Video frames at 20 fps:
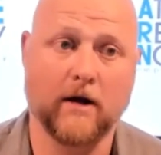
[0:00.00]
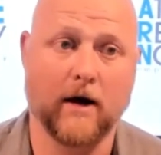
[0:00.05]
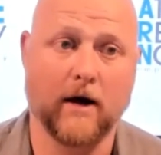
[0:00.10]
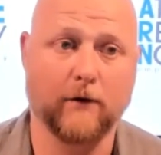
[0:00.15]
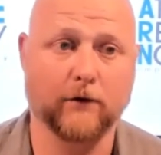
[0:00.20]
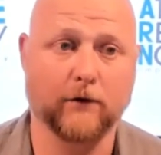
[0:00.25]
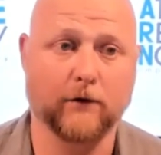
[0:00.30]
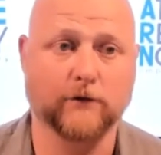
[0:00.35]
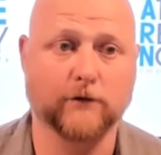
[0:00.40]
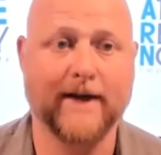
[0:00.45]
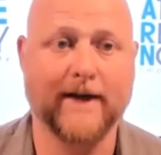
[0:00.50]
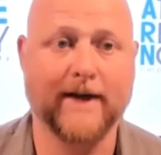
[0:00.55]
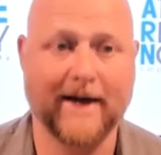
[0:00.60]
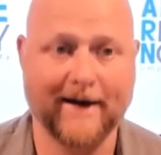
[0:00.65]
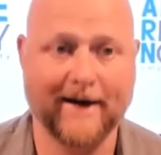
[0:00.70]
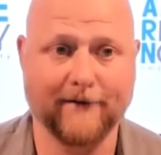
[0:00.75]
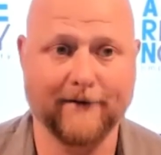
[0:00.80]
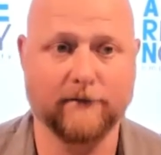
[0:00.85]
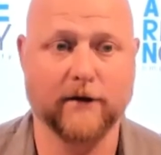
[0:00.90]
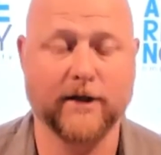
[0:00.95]
I won't say
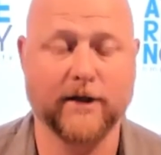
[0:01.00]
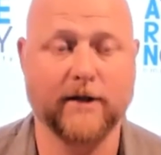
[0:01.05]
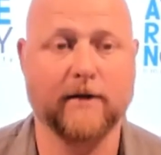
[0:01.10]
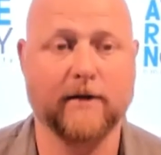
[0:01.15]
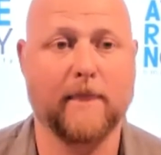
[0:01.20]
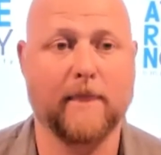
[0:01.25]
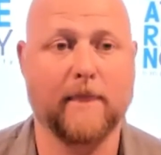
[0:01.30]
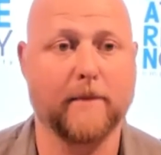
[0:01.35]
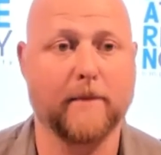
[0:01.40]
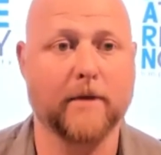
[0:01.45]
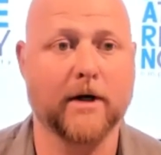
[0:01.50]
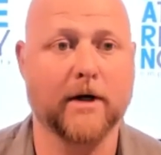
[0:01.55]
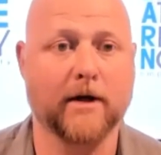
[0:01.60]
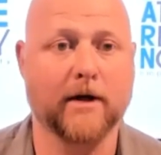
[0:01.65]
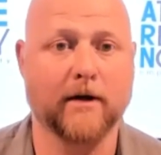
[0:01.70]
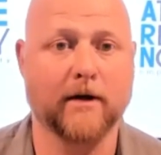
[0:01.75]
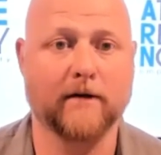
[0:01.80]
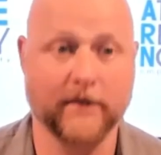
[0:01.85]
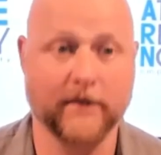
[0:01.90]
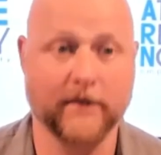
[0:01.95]
every,
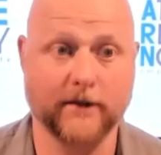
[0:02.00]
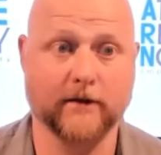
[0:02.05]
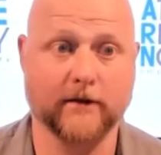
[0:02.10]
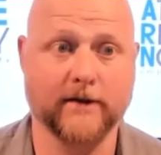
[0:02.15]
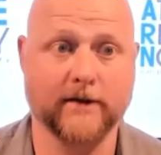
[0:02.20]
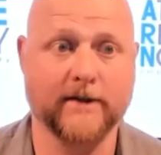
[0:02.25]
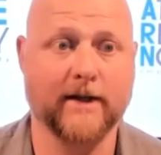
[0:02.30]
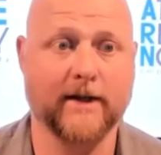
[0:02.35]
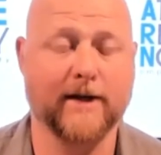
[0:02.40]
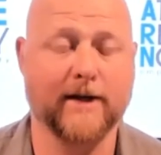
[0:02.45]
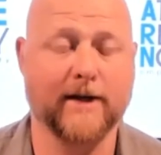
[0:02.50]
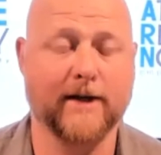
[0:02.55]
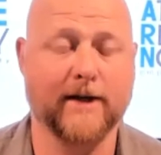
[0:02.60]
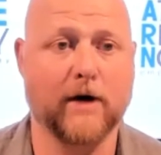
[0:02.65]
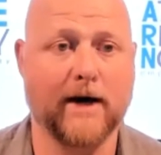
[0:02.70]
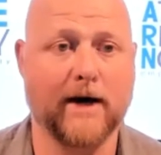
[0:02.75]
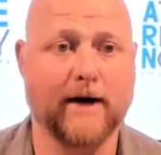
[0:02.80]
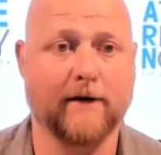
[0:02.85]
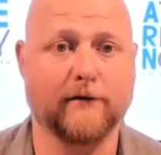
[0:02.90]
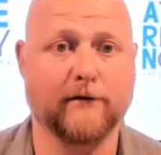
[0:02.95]
but eventually they
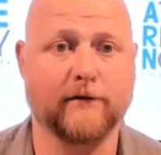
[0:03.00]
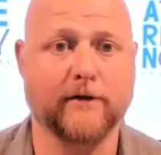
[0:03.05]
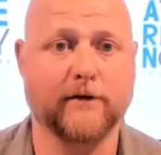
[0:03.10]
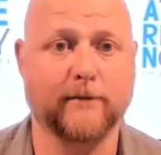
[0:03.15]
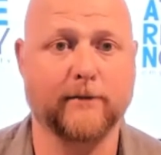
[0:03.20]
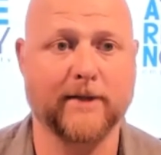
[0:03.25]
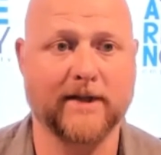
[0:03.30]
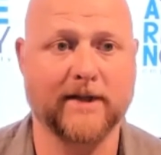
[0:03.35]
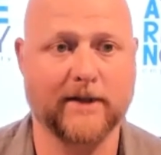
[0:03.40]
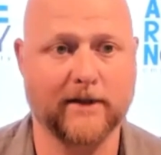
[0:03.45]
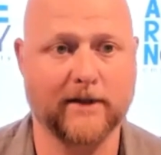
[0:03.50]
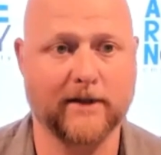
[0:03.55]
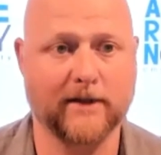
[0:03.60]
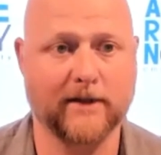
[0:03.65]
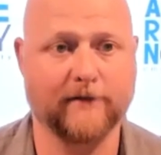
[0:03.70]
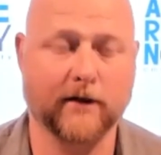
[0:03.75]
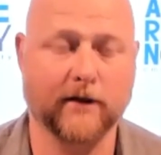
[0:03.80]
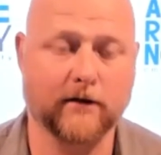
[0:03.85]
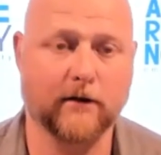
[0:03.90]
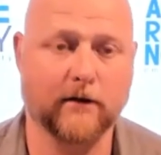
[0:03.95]
will have
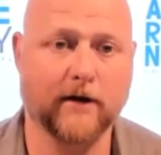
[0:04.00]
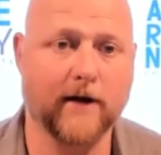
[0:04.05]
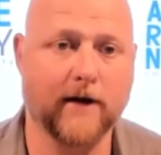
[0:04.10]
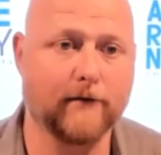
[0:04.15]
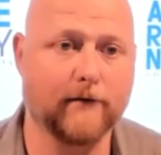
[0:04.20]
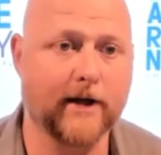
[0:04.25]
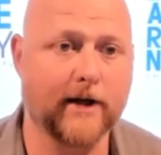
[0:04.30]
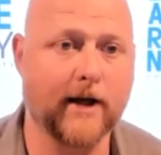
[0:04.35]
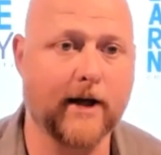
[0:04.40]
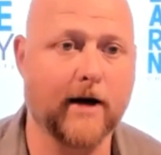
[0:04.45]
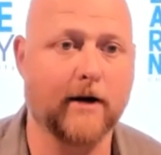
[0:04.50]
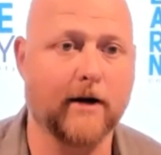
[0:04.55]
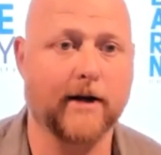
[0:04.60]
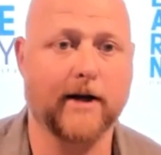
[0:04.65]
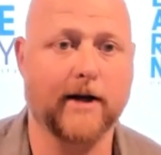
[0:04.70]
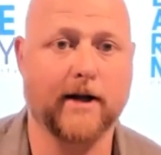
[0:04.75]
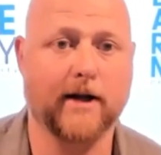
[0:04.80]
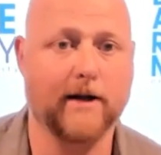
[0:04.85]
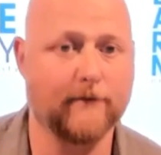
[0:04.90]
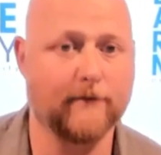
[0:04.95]
specifics on every
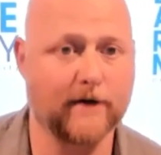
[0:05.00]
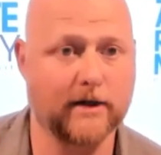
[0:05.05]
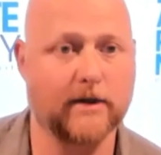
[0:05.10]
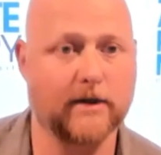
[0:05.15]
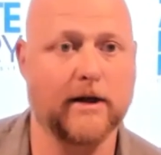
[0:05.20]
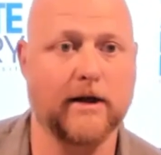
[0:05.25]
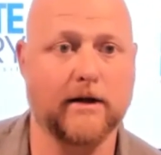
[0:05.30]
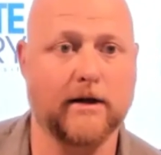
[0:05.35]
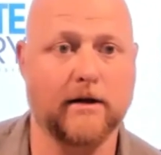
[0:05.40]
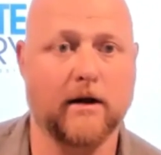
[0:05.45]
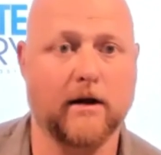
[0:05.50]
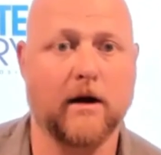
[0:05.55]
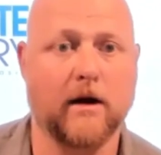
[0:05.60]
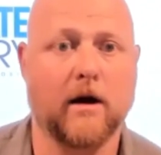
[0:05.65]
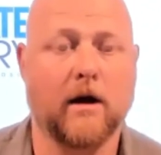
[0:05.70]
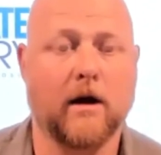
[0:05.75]
county and every state.